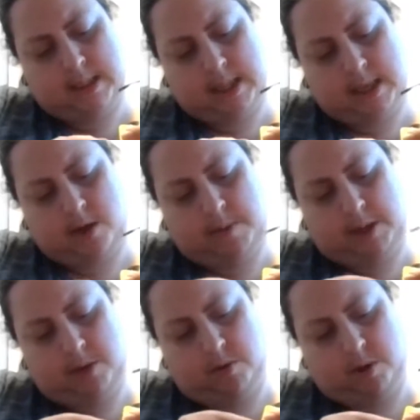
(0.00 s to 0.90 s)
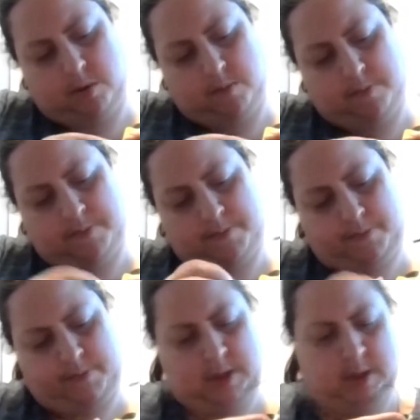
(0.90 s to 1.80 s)
That could be true too.
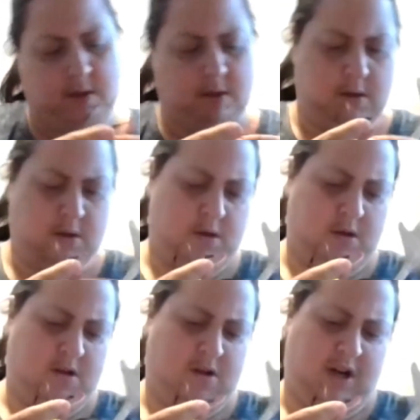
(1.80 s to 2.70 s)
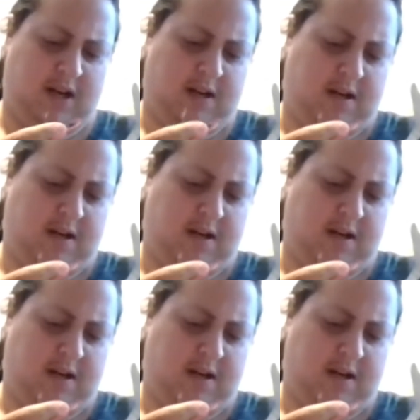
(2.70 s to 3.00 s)
All right,